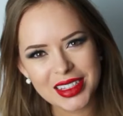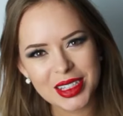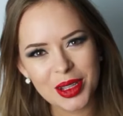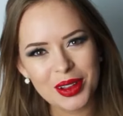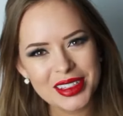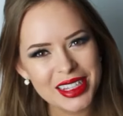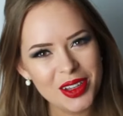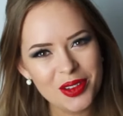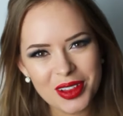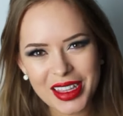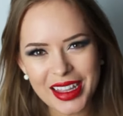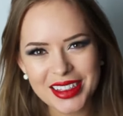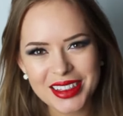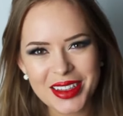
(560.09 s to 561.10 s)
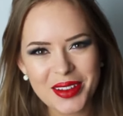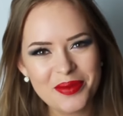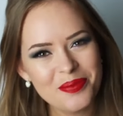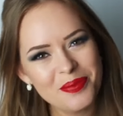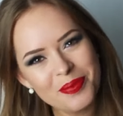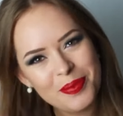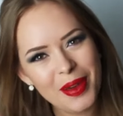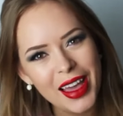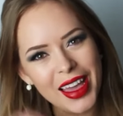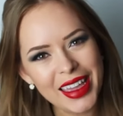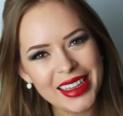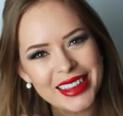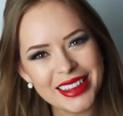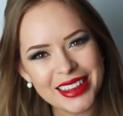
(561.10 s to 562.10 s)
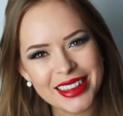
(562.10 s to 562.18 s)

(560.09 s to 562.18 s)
So I'll see you all again soon. Bye!